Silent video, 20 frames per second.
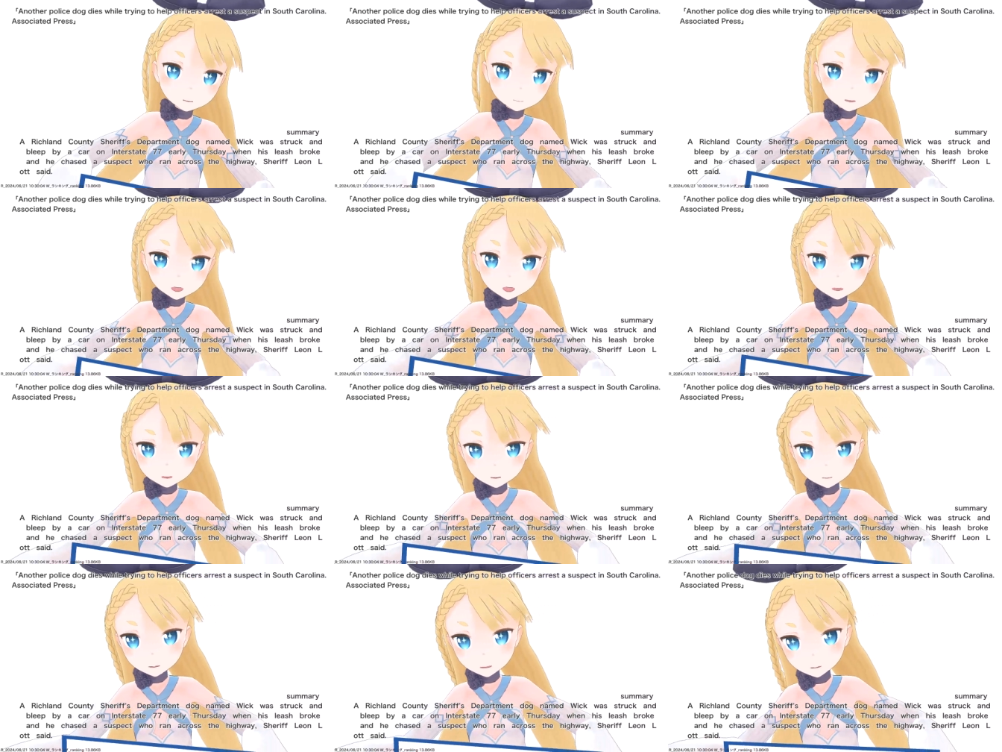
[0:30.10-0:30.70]

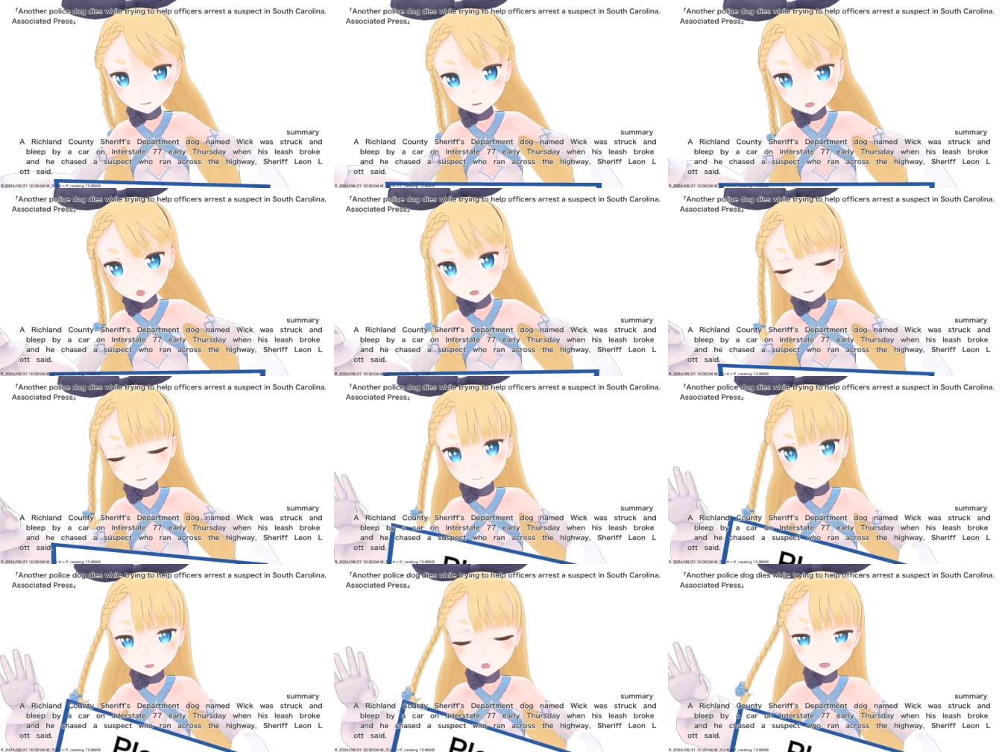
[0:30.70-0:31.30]
dog named
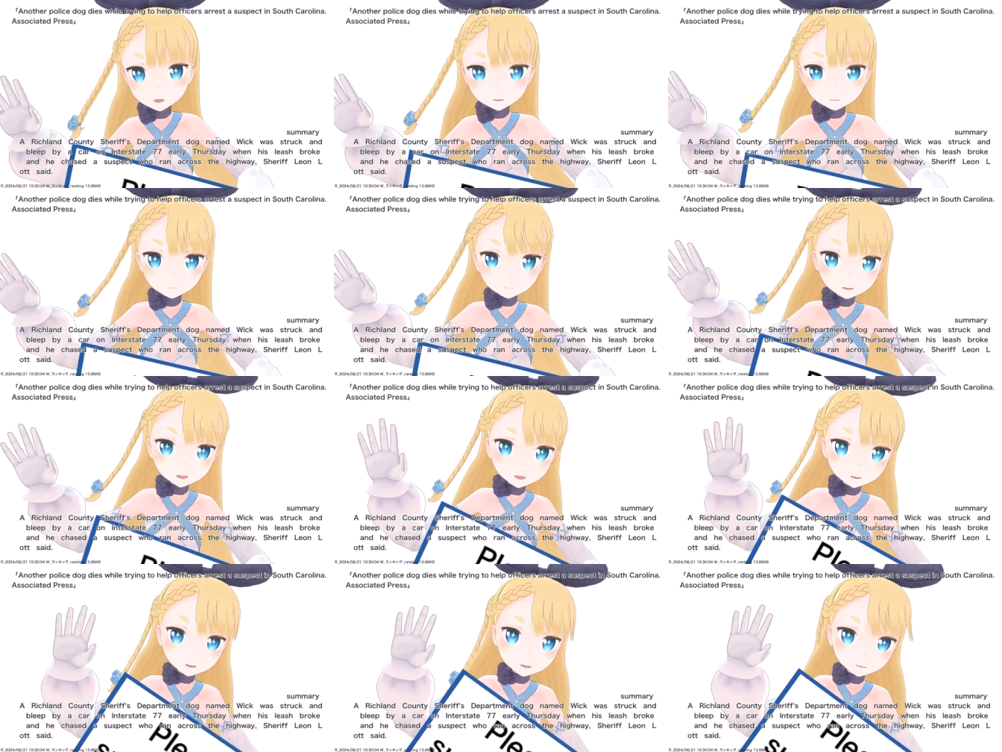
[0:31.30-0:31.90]
Wick was
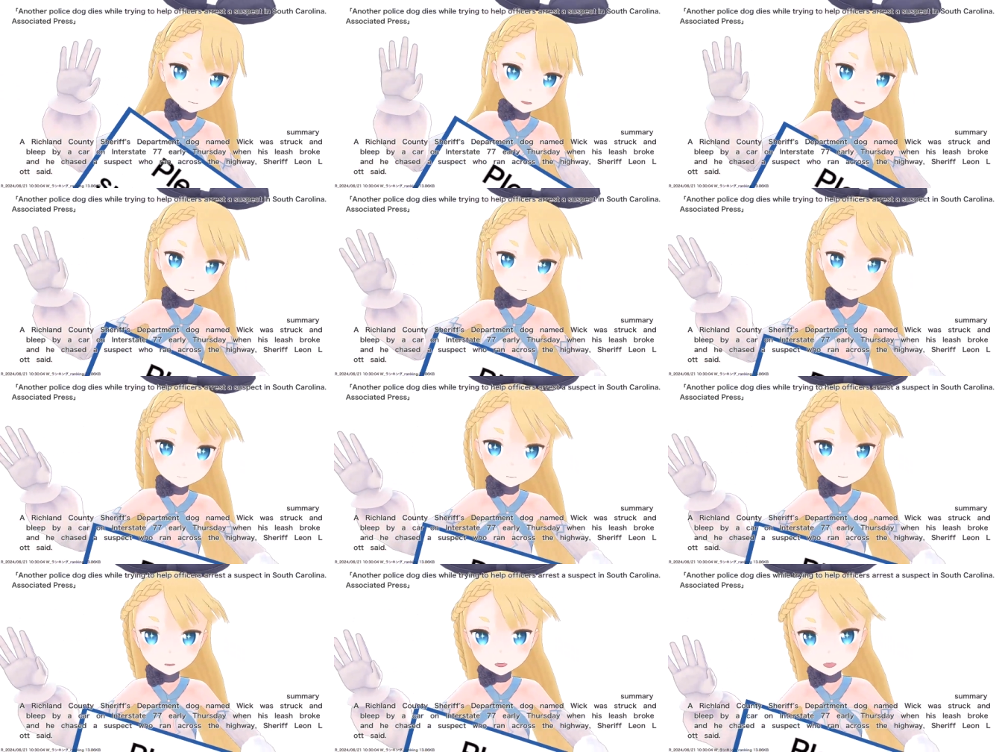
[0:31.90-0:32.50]
struck and
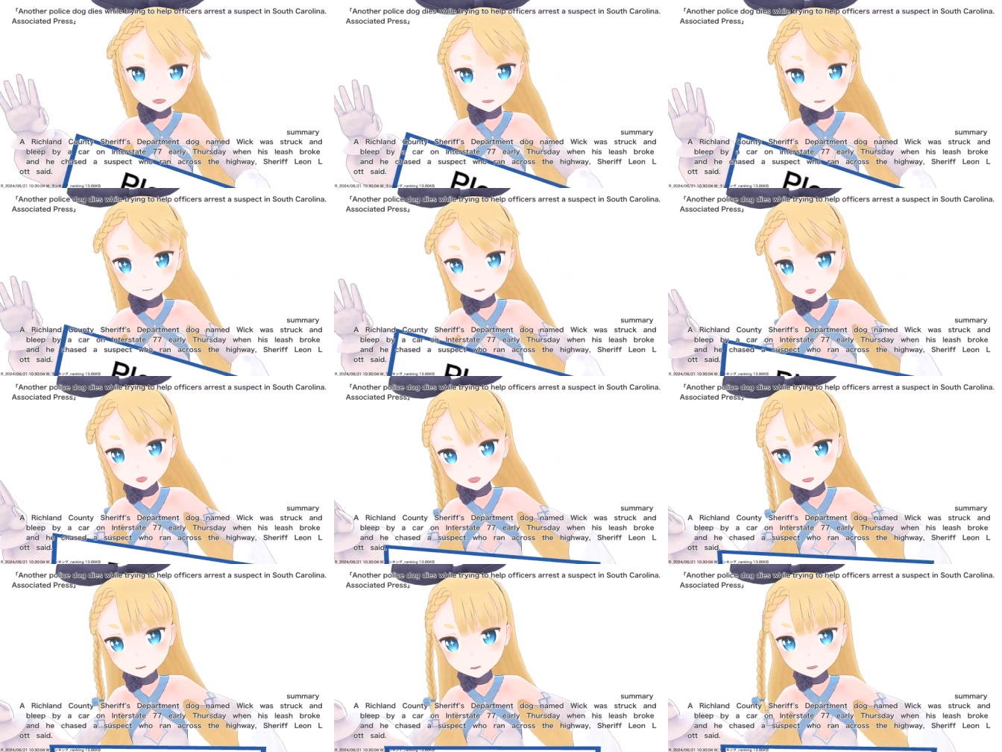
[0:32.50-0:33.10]
bleeped by a
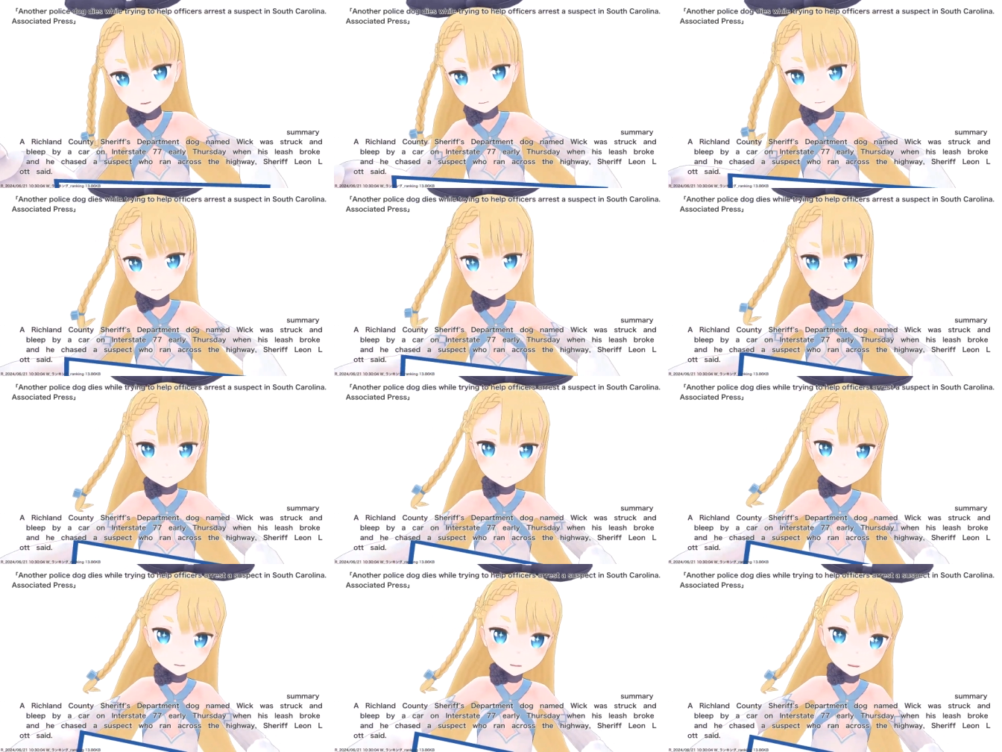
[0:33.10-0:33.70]
car on
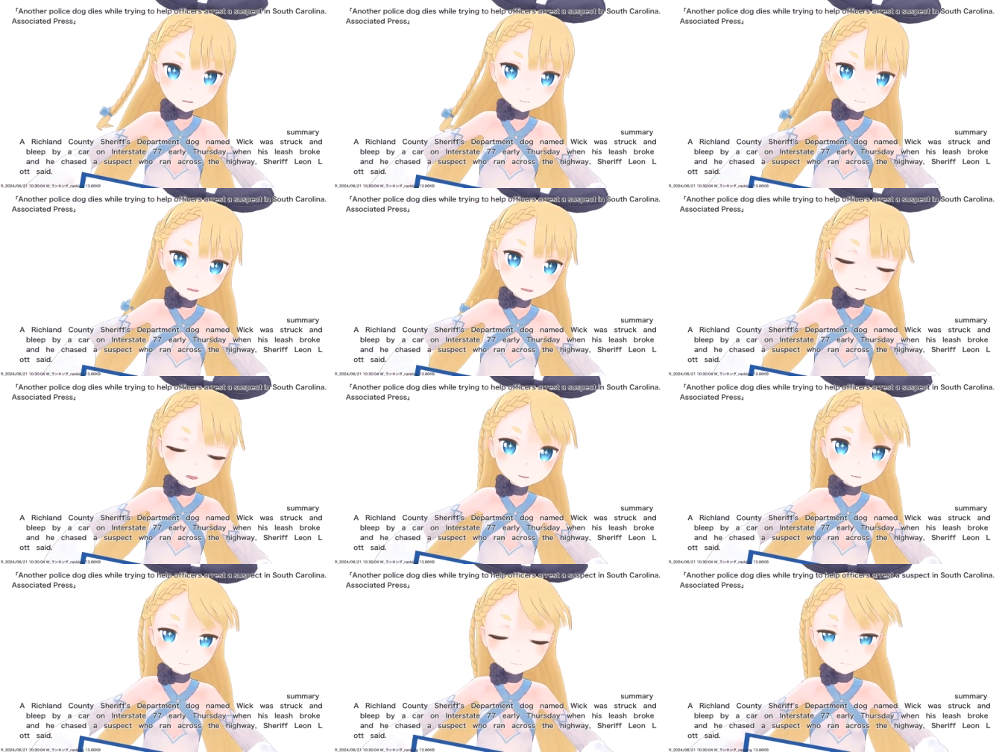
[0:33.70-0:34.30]
Interstate
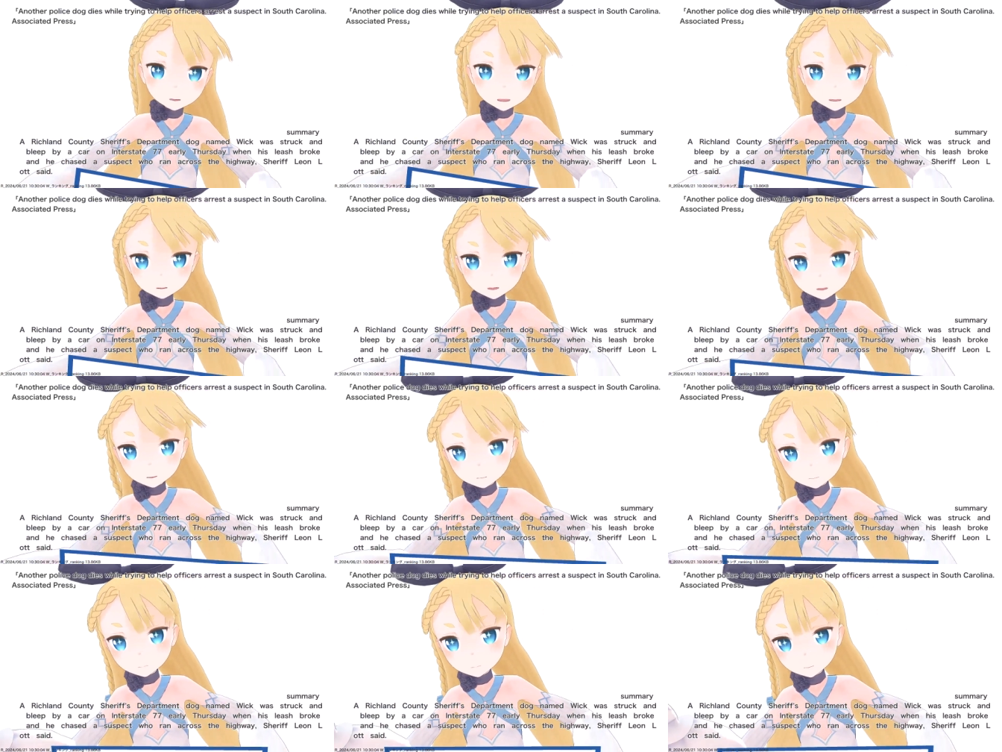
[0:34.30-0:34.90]

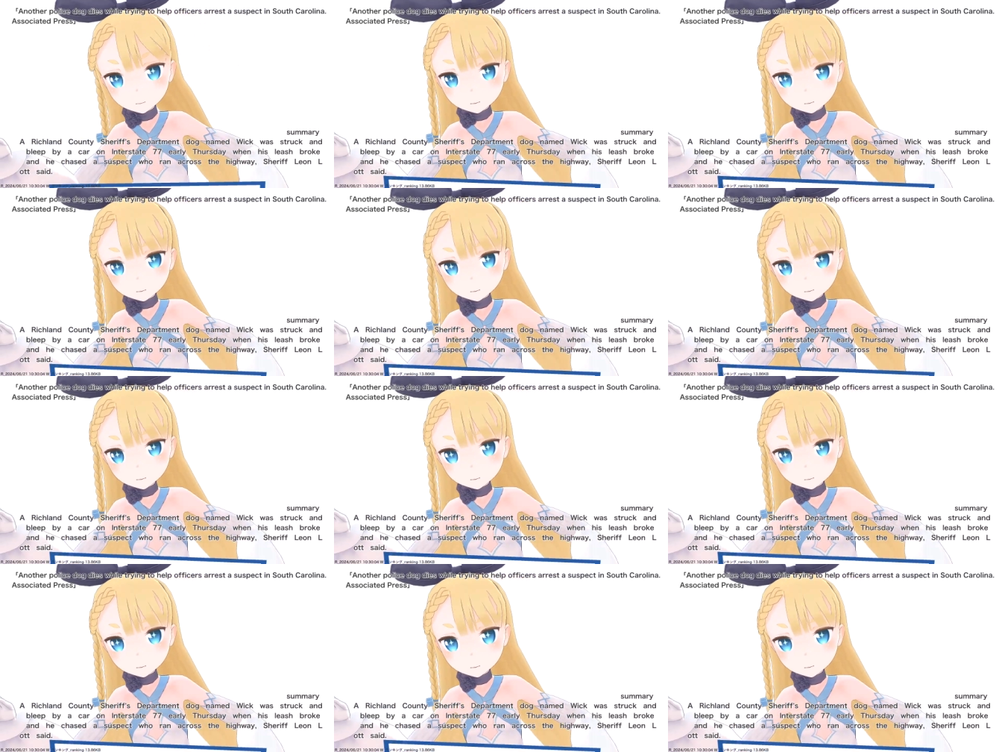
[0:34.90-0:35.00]
77.